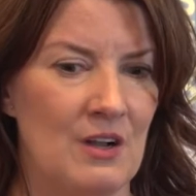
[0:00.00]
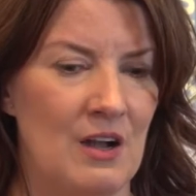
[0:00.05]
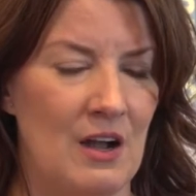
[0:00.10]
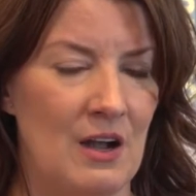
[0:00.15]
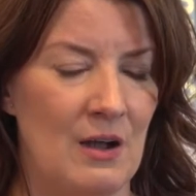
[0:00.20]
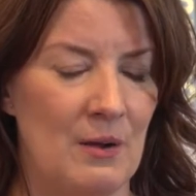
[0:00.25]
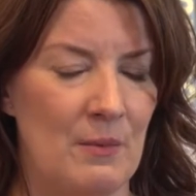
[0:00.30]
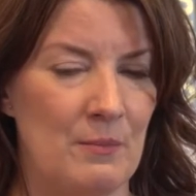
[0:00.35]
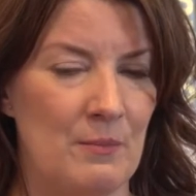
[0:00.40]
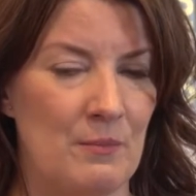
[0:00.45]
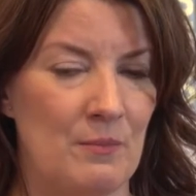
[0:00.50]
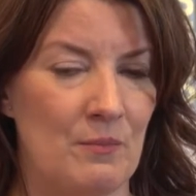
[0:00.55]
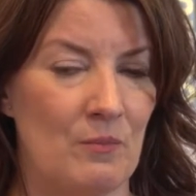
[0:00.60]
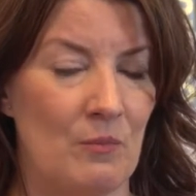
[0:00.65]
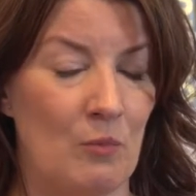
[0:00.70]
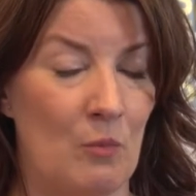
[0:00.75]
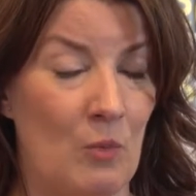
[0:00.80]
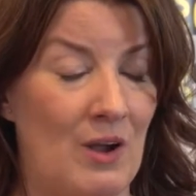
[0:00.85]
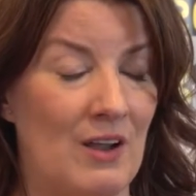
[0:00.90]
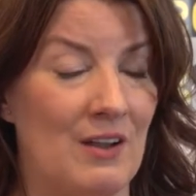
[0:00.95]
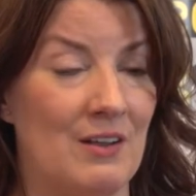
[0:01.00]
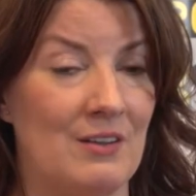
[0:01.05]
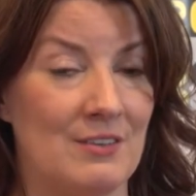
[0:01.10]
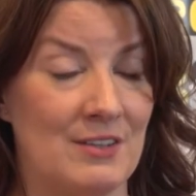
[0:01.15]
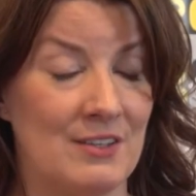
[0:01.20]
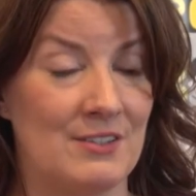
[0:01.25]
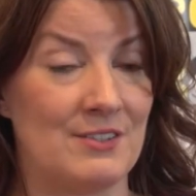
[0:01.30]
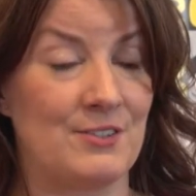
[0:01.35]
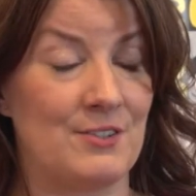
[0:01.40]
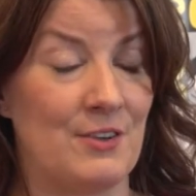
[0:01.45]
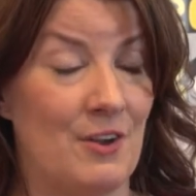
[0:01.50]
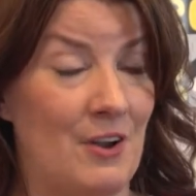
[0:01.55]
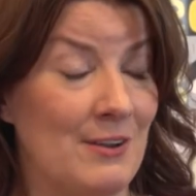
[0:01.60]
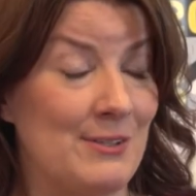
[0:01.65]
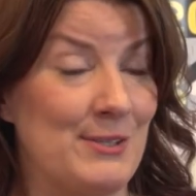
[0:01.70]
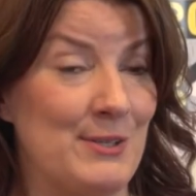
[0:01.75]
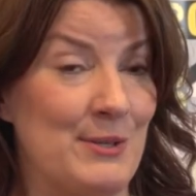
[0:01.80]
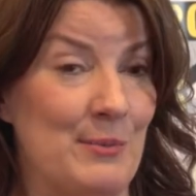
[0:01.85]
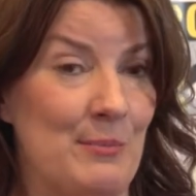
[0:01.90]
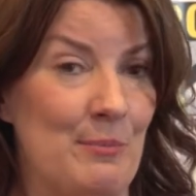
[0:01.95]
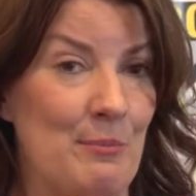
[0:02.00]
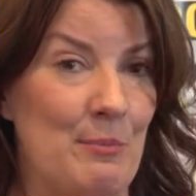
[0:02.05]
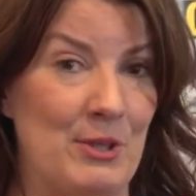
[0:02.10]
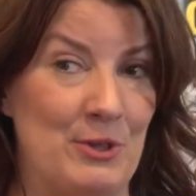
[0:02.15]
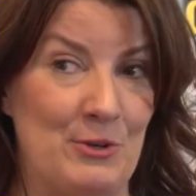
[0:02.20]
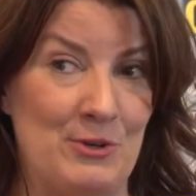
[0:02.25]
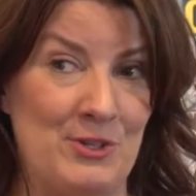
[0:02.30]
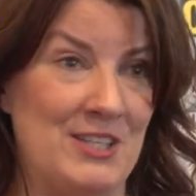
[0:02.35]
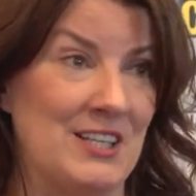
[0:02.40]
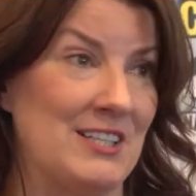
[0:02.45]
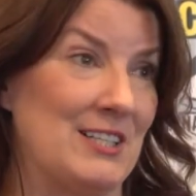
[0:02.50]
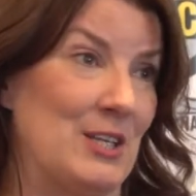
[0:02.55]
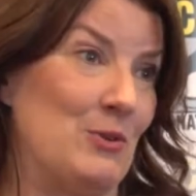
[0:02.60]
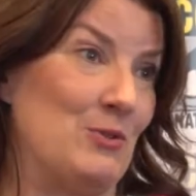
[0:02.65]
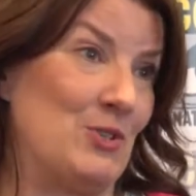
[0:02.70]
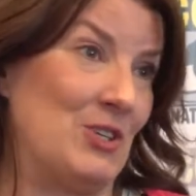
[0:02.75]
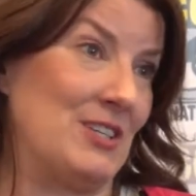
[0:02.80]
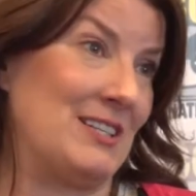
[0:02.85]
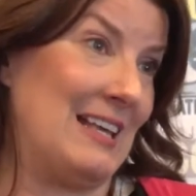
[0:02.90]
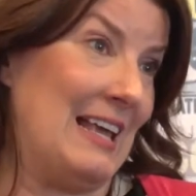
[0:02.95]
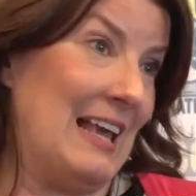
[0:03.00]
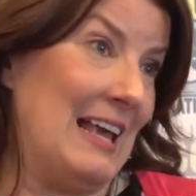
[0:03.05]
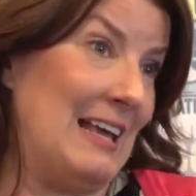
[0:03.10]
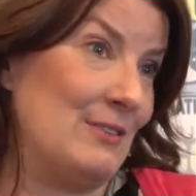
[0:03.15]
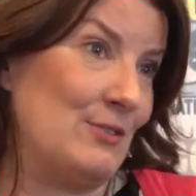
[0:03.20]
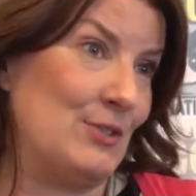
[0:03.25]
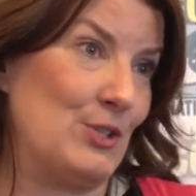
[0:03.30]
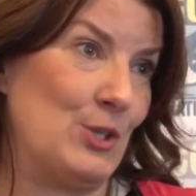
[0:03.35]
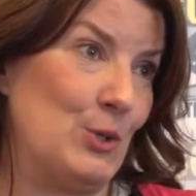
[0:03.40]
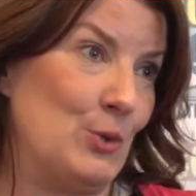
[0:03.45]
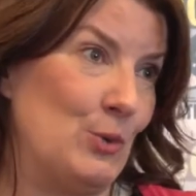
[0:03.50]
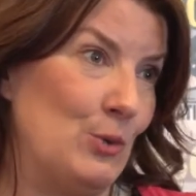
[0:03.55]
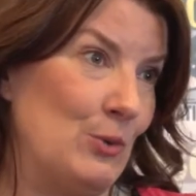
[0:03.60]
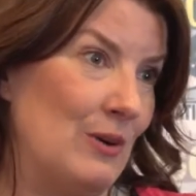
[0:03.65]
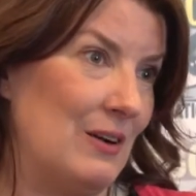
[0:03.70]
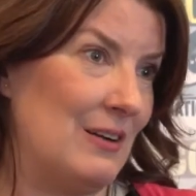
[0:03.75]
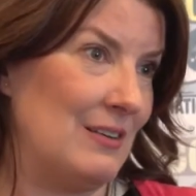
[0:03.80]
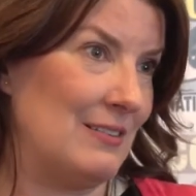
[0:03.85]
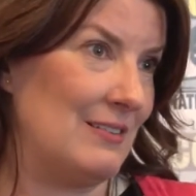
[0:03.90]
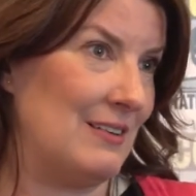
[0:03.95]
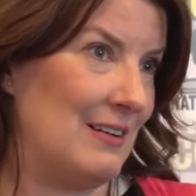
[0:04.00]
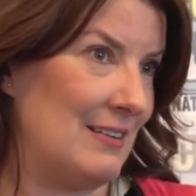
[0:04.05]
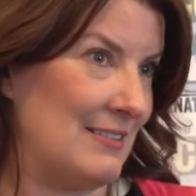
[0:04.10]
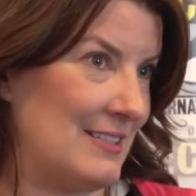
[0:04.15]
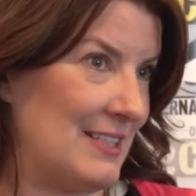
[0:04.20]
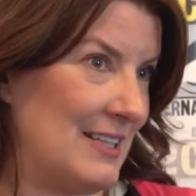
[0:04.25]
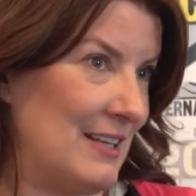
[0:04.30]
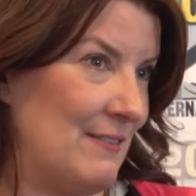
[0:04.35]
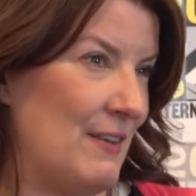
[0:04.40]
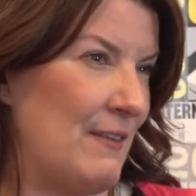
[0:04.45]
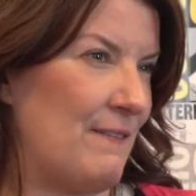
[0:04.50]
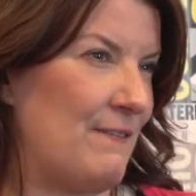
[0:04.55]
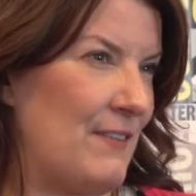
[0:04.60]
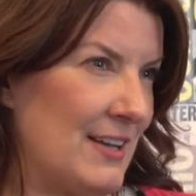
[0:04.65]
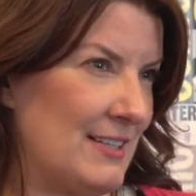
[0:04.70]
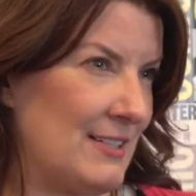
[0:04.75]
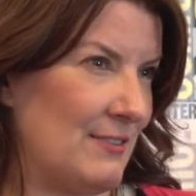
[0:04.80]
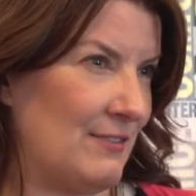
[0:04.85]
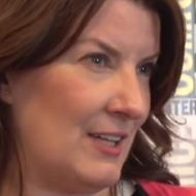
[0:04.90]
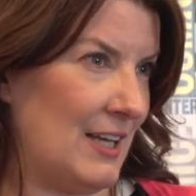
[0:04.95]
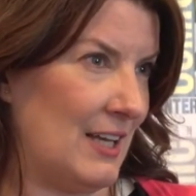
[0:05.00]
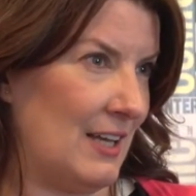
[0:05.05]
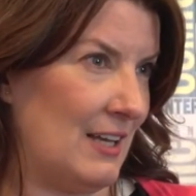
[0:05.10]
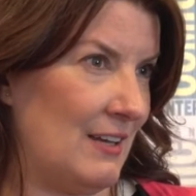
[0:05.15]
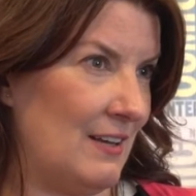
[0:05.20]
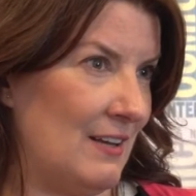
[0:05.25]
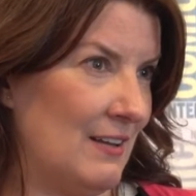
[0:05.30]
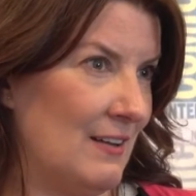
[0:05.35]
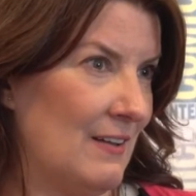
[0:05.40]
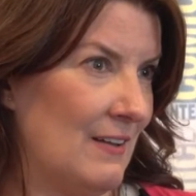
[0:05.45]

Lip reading: while it's awesome, but there's things that you just can't do on TV effectively.